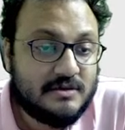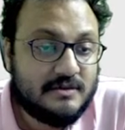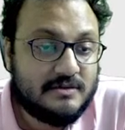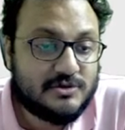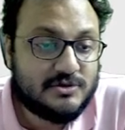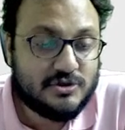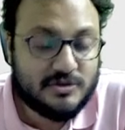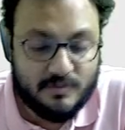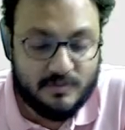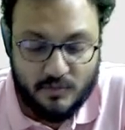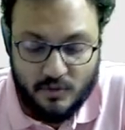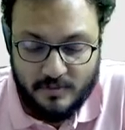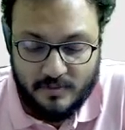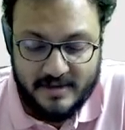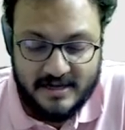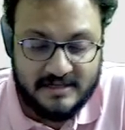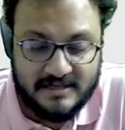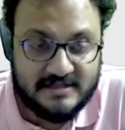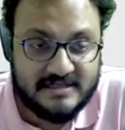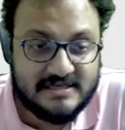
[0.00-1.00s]
So the
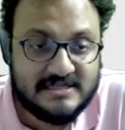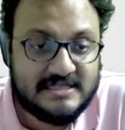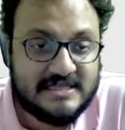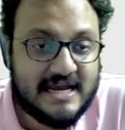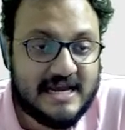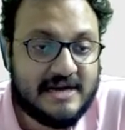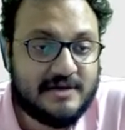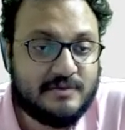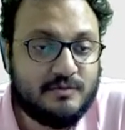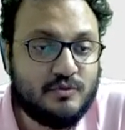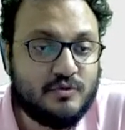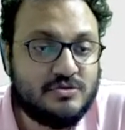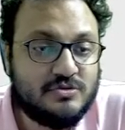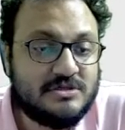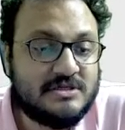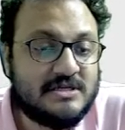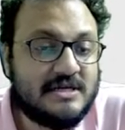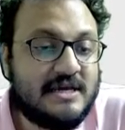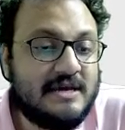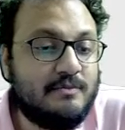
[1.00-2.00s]
moment this knight
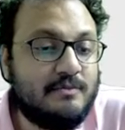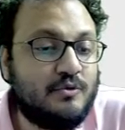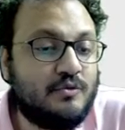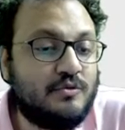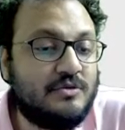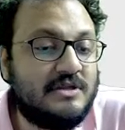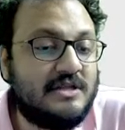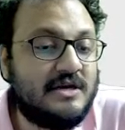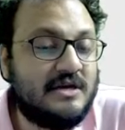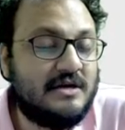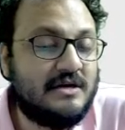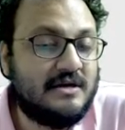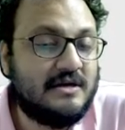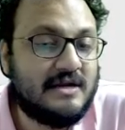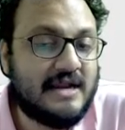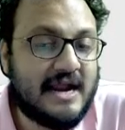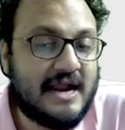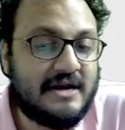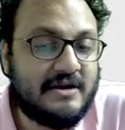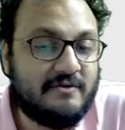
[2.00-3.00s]
moves, he moved the
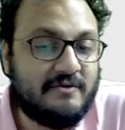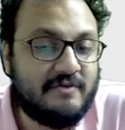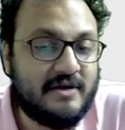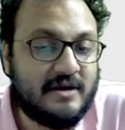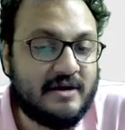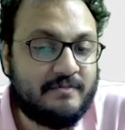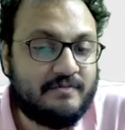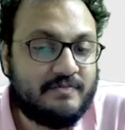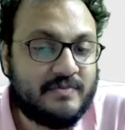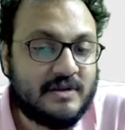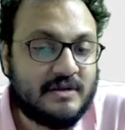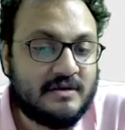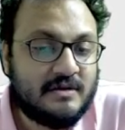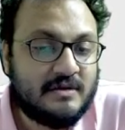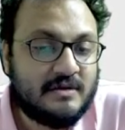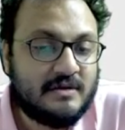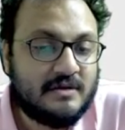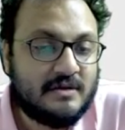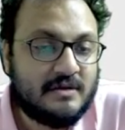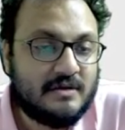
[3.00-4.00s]
knight away.
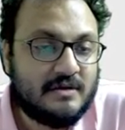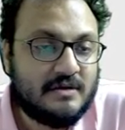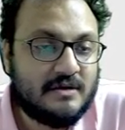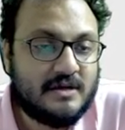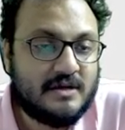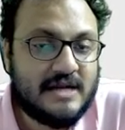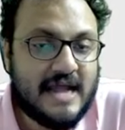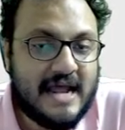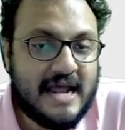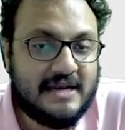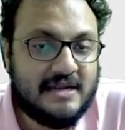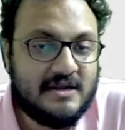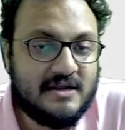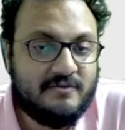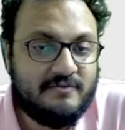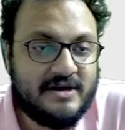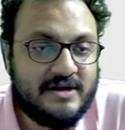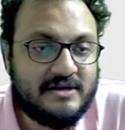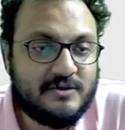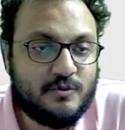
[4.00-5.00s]
Daniel
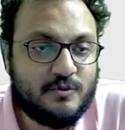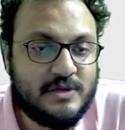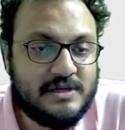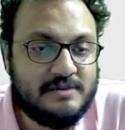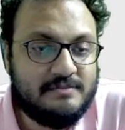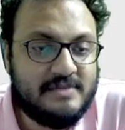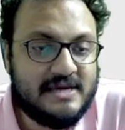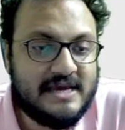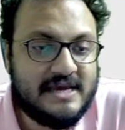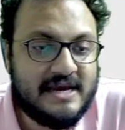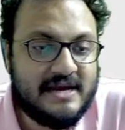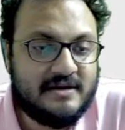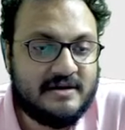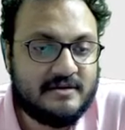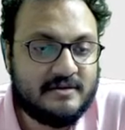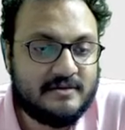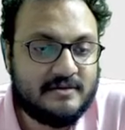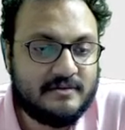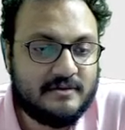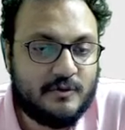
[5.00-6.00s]
went queen b8,
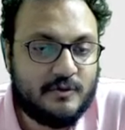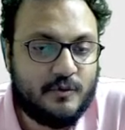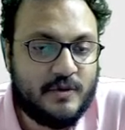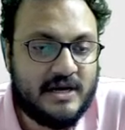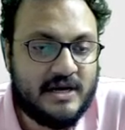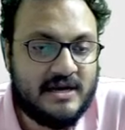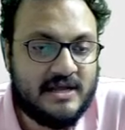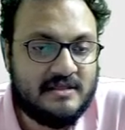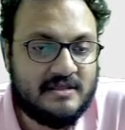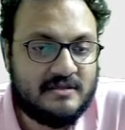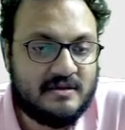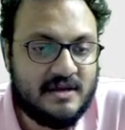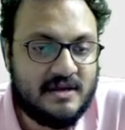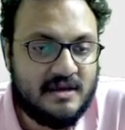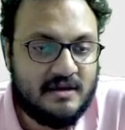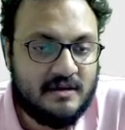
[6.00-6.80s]
queen d3,